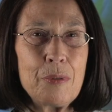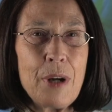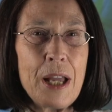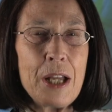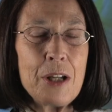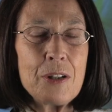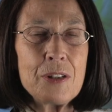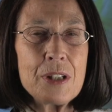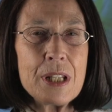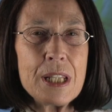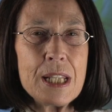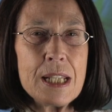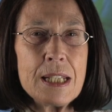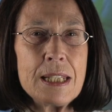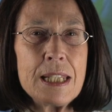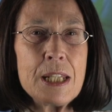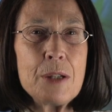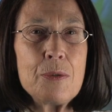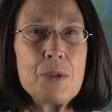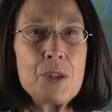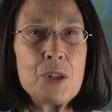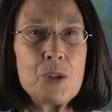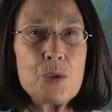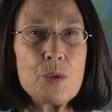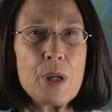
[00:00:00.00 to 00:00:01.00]
Prior to this, he
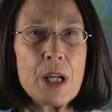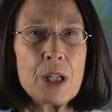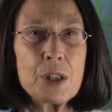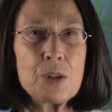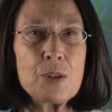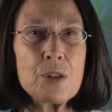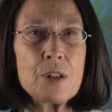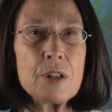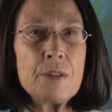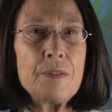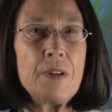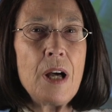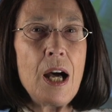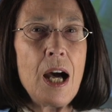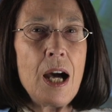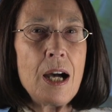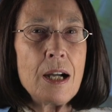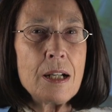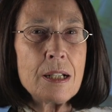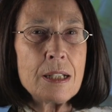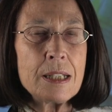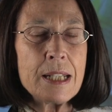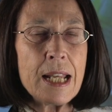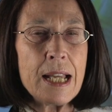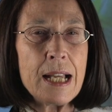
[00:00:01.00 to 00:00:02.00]
was director of
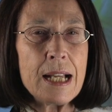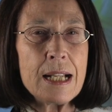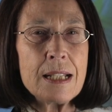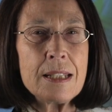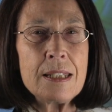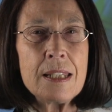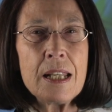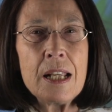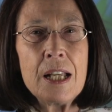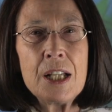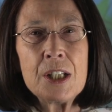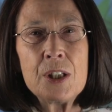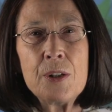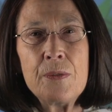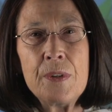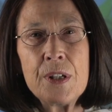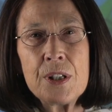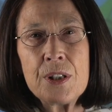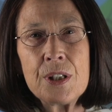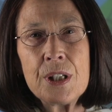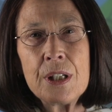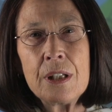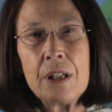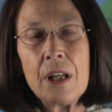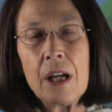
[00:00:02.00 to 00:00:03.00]
UNCTAD's
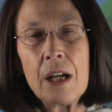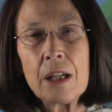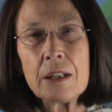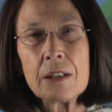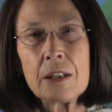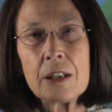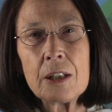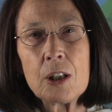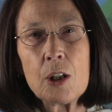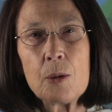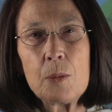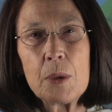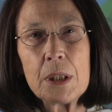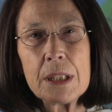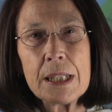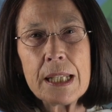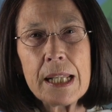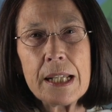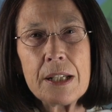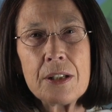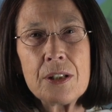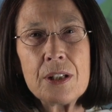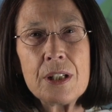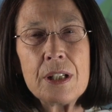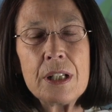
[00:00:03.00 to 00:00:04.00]
Division on
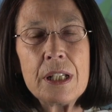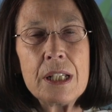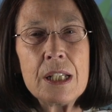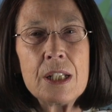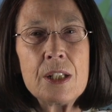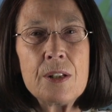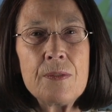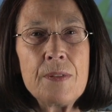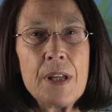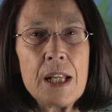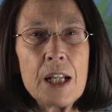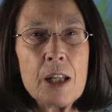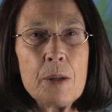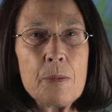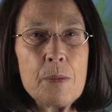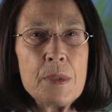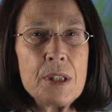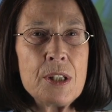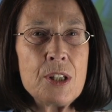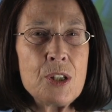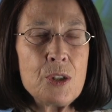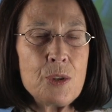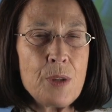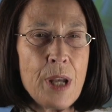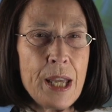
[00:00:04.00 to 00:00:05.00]
Globalization and
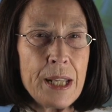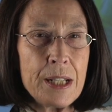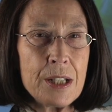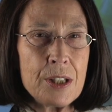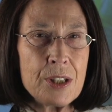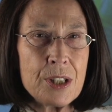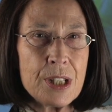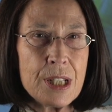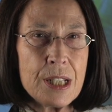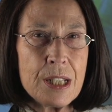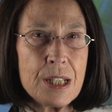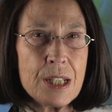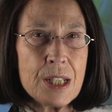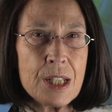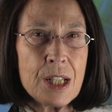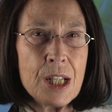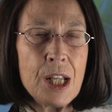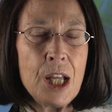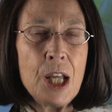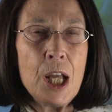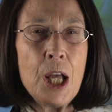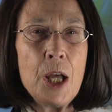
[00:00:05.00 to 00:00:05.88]
Development Strategies.